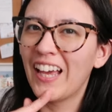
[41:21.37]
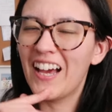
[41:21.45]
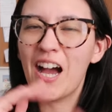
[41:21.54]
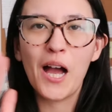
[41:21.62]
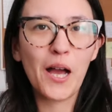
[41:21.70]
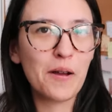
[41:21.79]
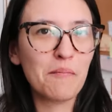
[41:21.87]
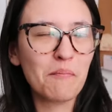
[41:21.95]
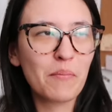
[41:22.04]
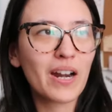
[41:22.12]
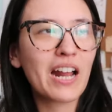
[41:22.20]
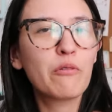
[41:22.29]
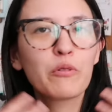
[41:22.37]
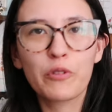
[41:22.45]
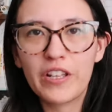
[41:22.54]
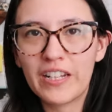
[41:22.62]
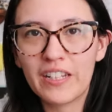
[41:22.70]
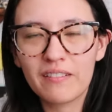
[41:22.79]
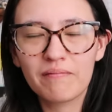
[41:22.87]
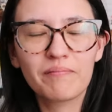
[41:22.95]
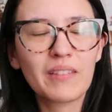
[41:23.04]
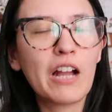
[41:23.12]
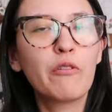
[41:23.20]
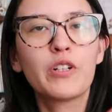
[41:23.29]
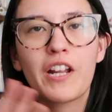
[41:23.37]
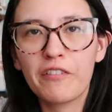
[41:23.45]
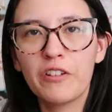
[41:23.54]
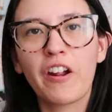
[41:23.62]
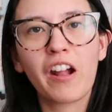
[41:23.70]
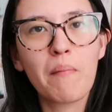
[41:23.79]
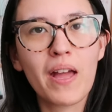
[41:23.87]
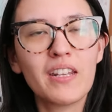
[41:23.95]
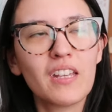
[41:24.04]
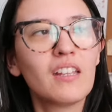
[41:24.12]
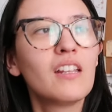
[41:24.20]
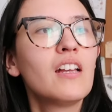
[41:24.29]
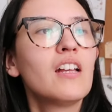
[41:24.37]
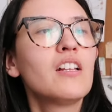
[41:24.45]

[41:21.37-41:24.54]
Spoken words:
but I would read it. I would definitely recommend it